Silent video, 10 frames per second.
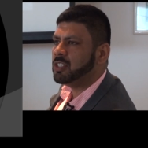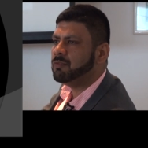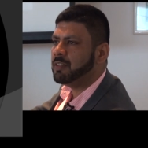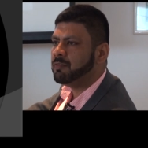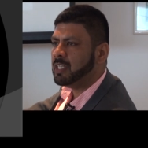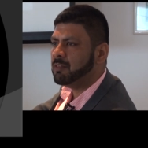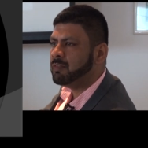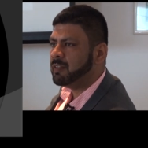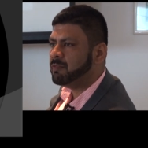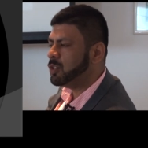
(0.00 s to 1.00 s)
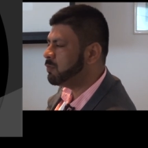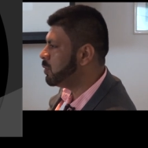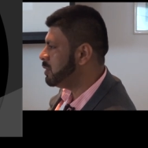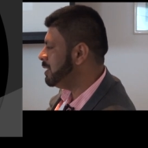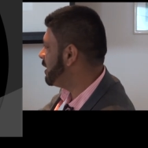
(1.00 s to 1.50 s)
as 1550 or
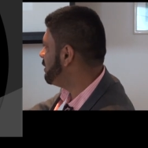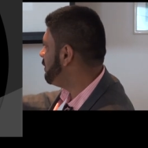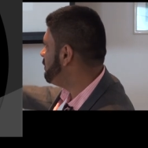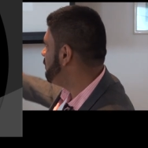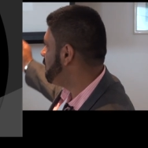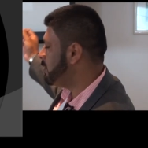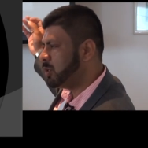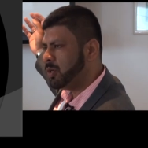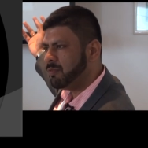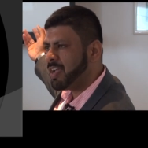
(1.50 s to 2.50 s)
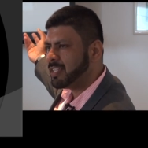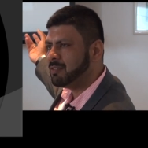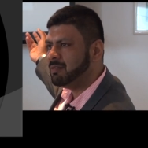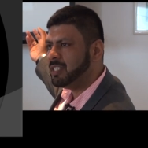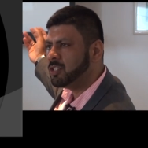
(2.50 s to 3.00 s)
1410, 1550, what you're
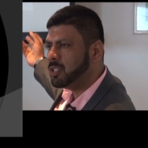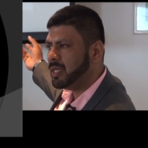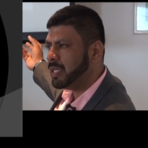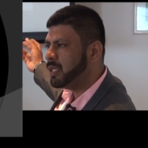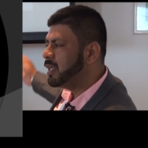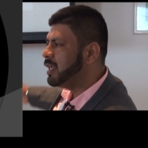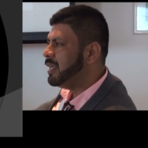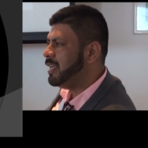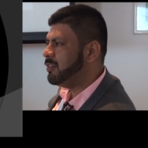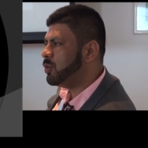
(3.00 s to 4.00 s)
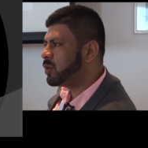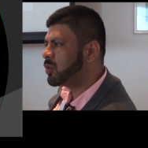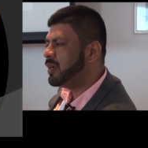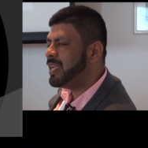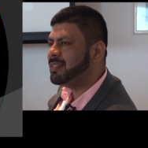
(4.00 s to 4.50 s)
effectively doing is you're
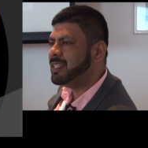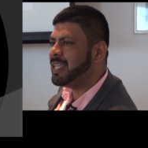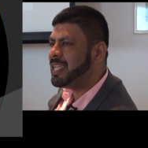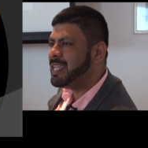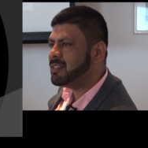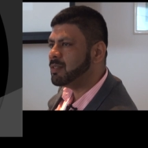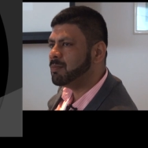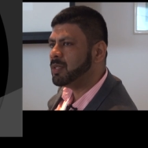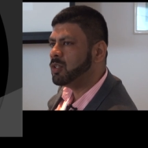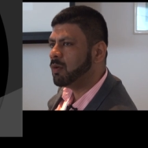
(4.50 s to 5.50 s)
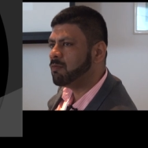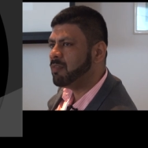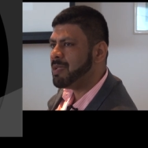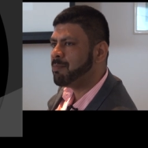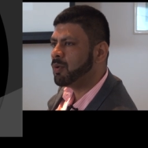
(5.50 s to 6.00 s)
creating heat, but not
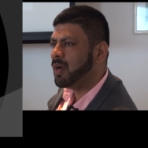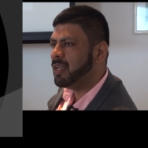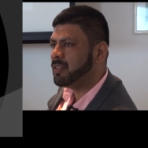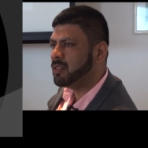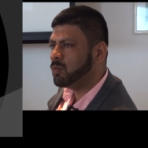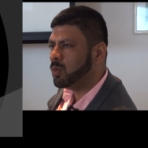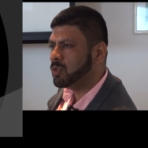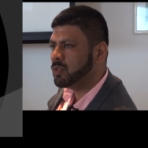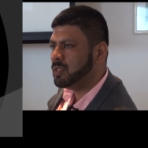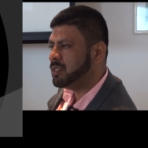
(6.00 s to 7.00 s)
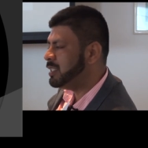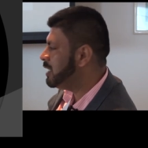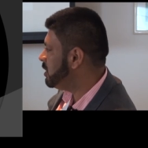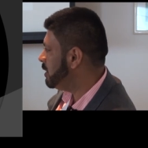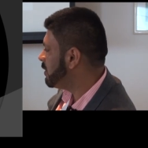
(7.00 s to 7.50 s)
vaporizing the water in the
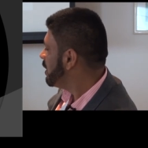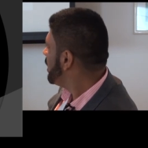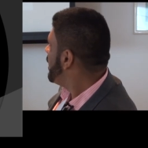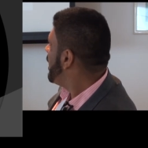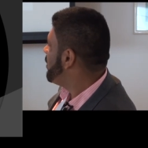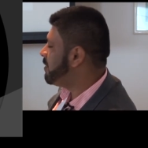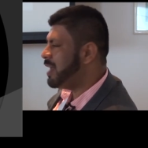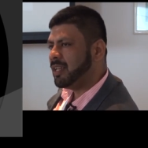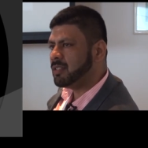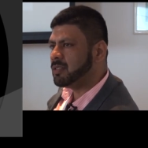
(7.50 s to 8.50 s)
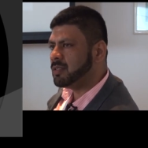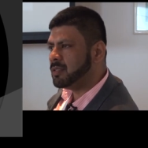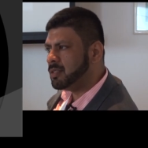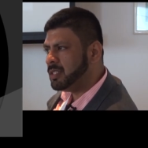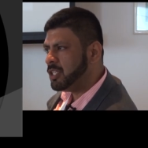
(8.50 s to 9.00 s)
tissues. That
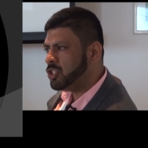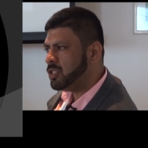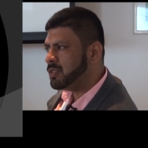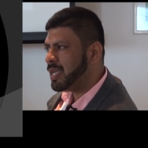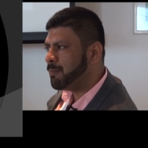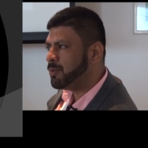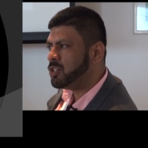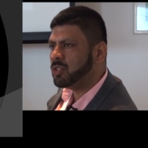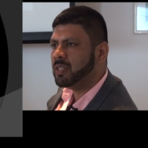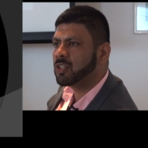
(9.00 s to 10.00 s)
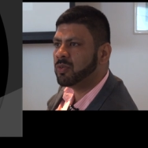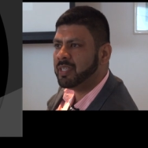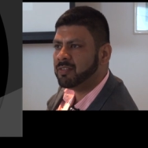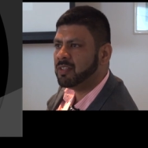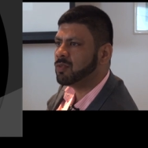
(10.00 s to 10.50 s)
tissue temperature
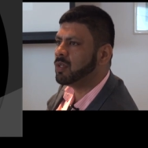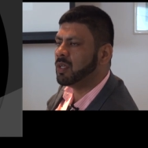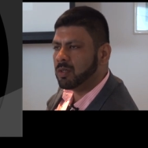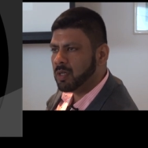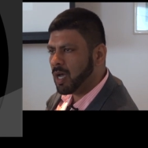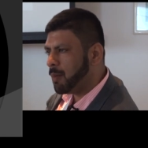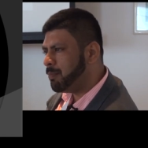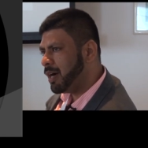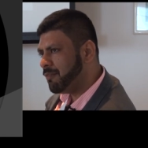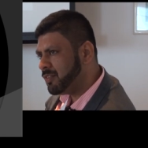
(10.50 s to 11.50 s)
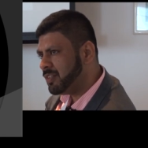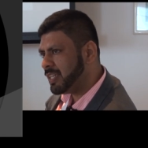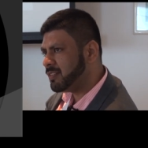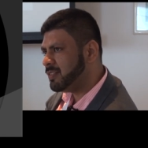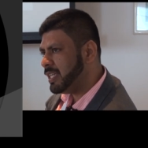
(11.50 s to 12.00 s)
increases above
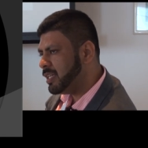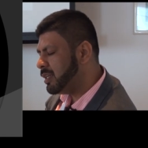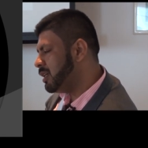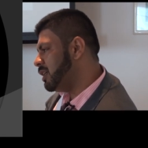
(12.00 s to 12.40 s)
60